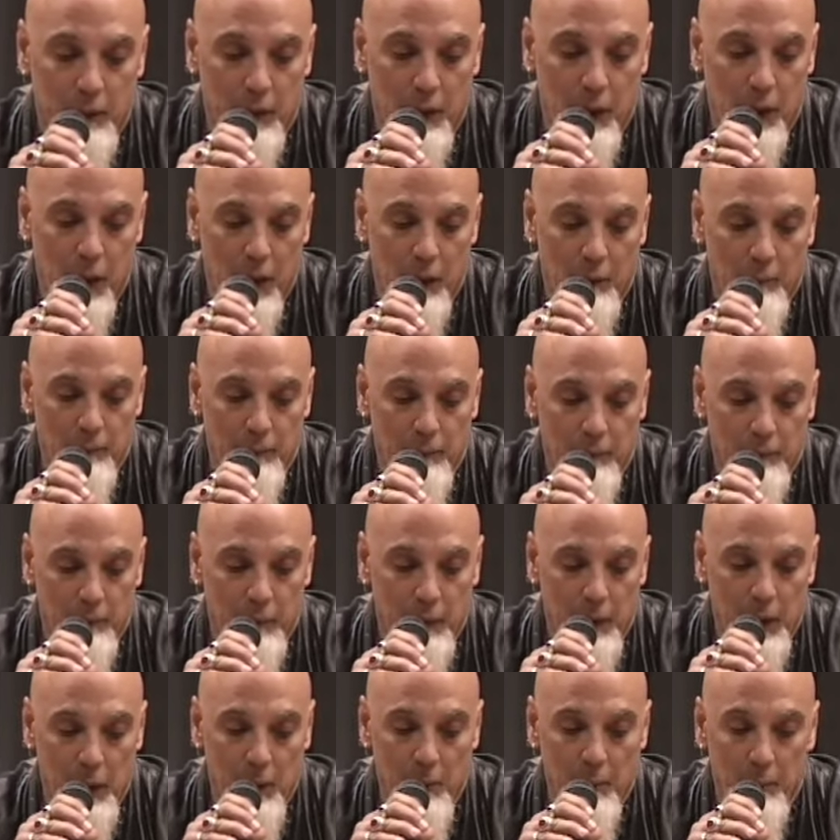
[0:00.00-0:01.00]
Um,
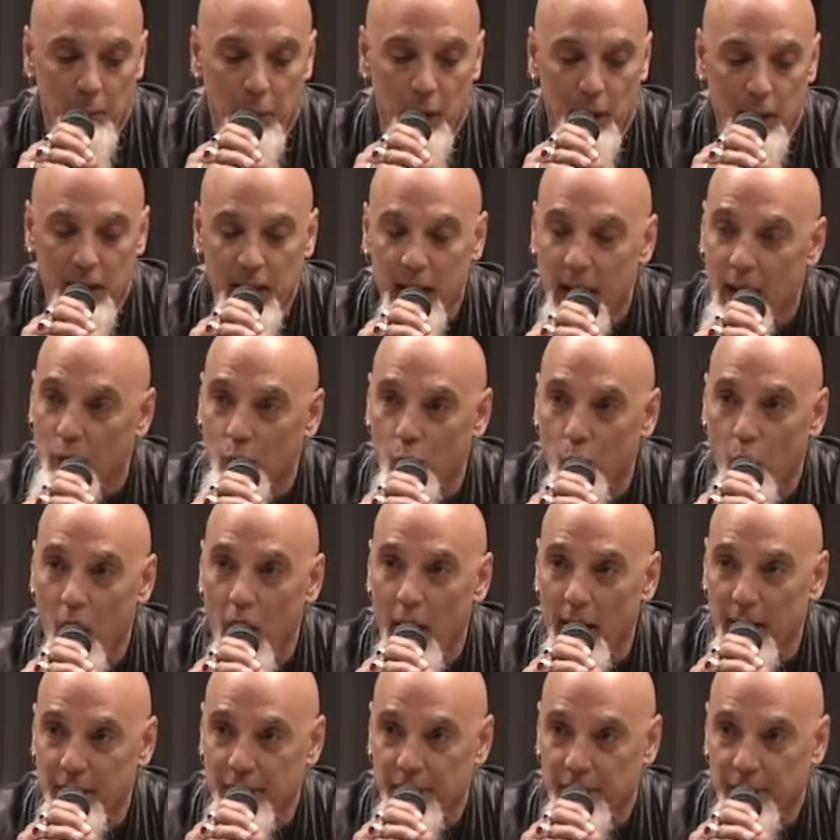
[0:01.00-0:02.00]
but then what?